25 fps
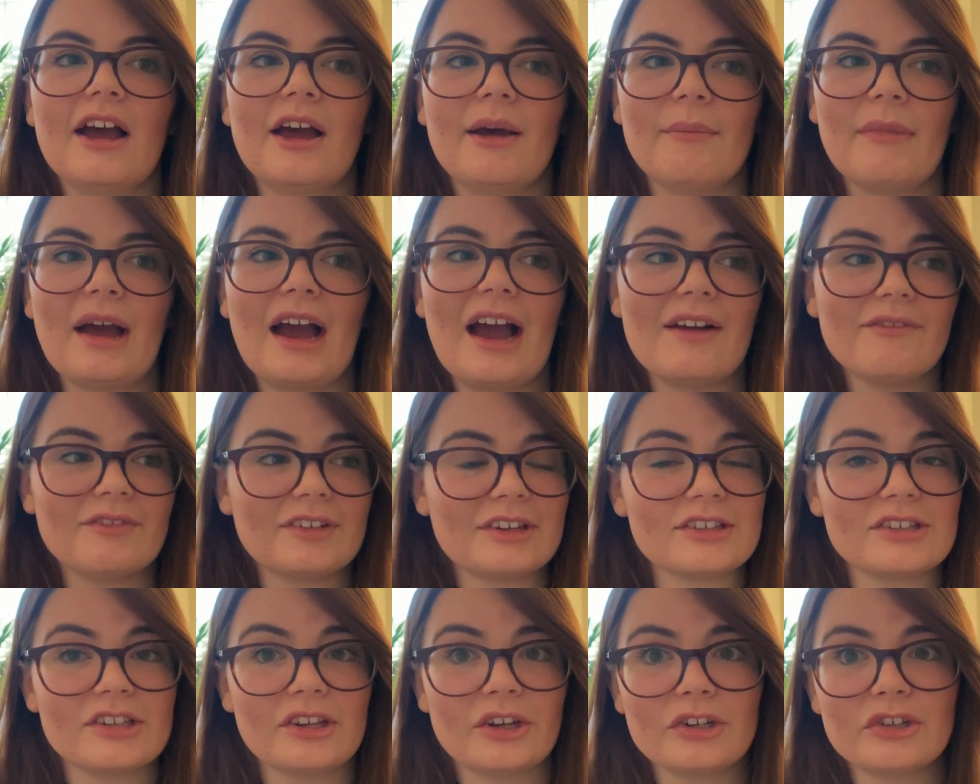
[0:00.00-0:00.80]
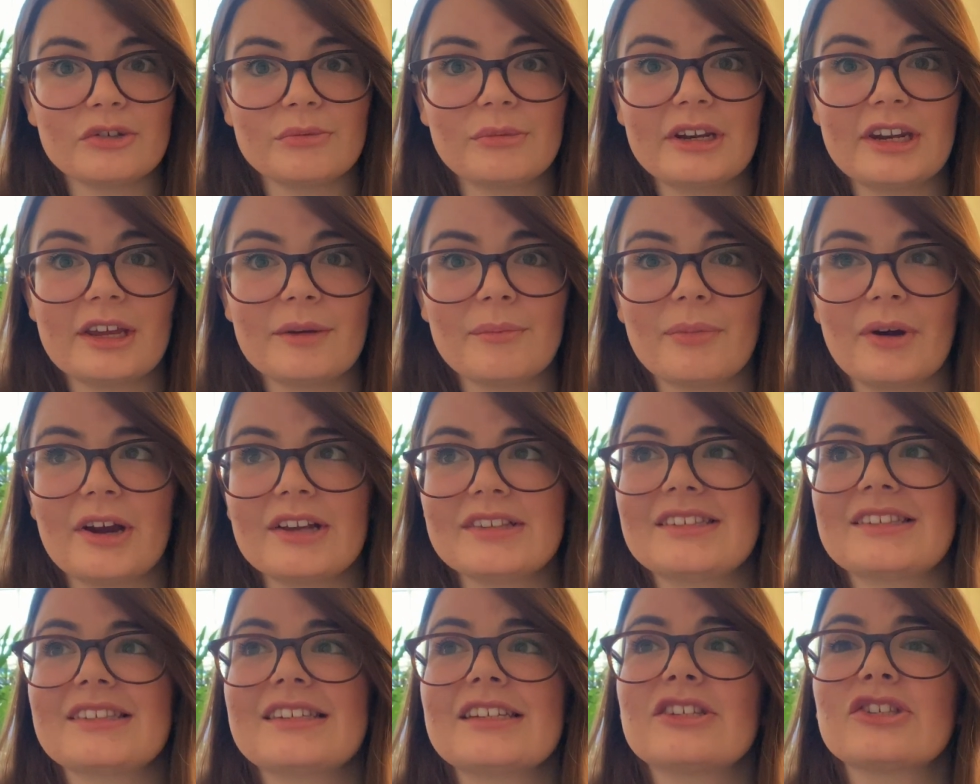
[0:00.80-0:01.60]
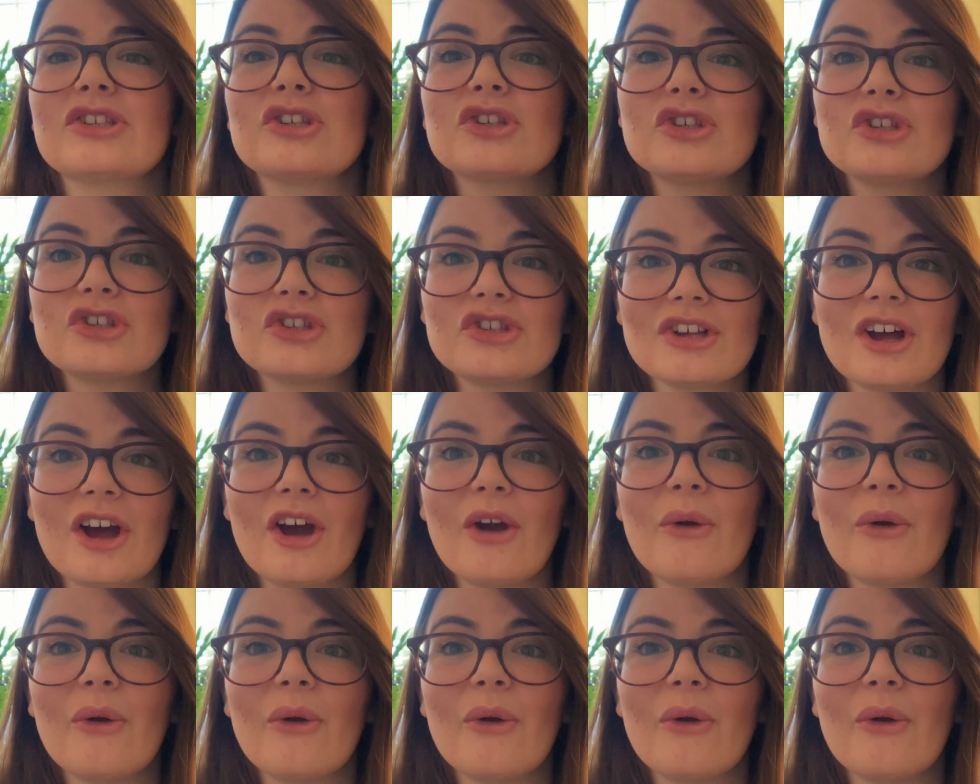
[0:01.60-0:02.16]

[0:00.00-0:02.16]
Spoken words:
Having a social media presence is so